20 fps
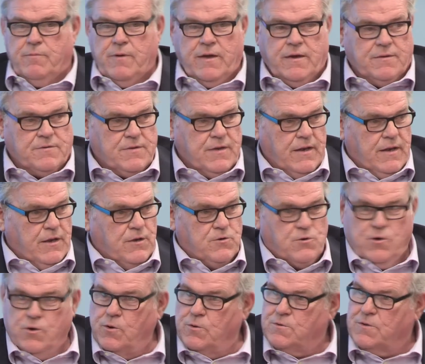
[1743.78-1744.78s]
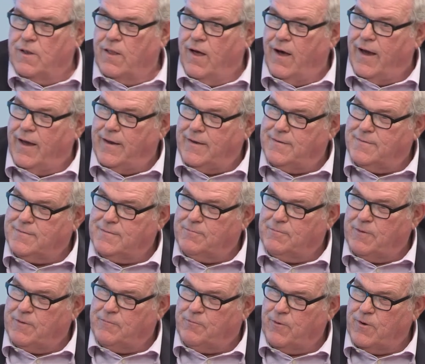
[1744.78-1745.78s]
me. You've seen these huge lines
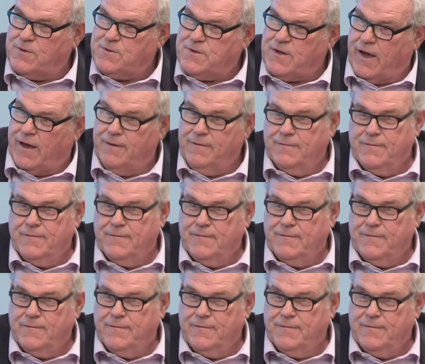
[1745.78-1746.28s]
for the first shot.